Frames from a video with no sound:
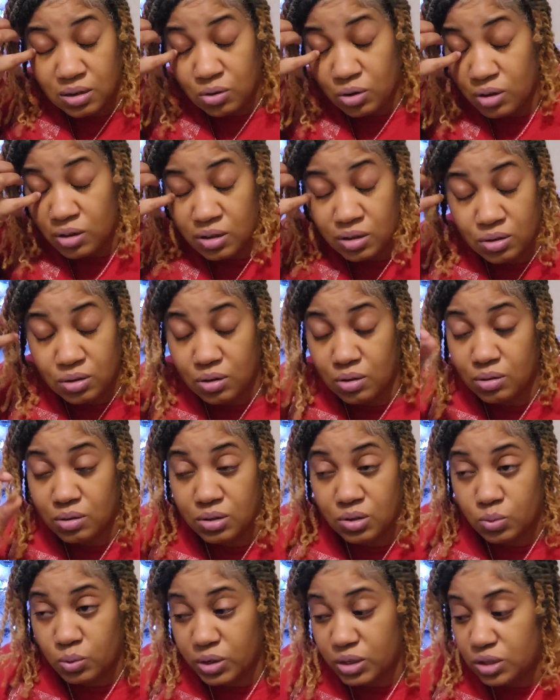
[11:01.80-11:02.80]
or the, you know,
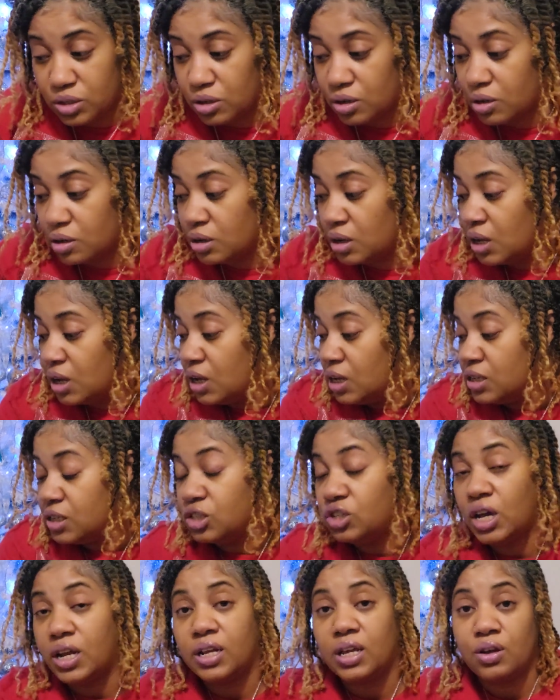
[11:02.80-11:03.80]
this winter, to
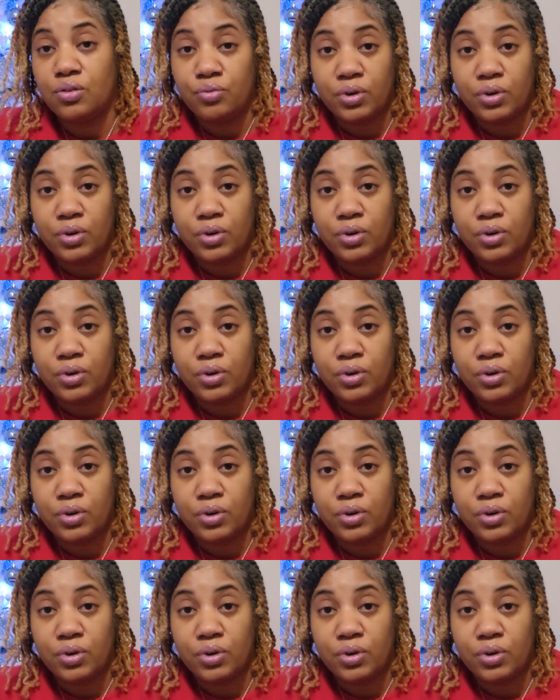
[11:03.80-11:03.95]
try to get